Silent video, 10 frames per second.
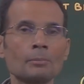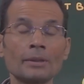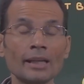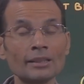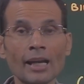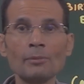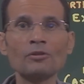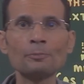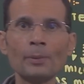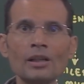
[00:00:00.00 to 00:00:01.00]
But at the time
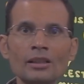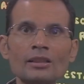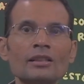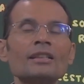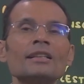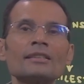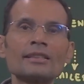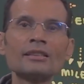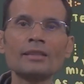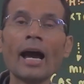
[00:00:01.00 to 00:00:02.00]
of birth,
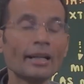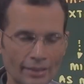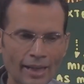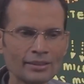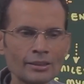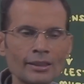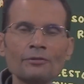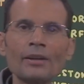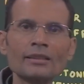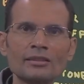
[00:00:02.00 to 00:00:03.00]
since and this
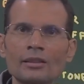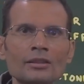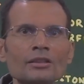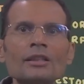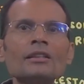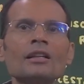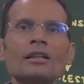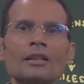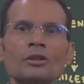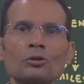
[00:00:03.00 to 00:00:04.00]
reflex is under the
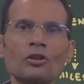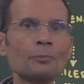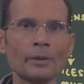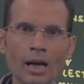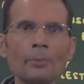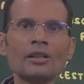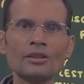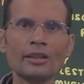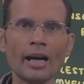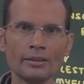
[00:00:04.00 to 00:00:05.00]
control of
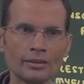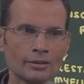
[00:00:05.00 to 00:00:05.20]
pyramidal tract,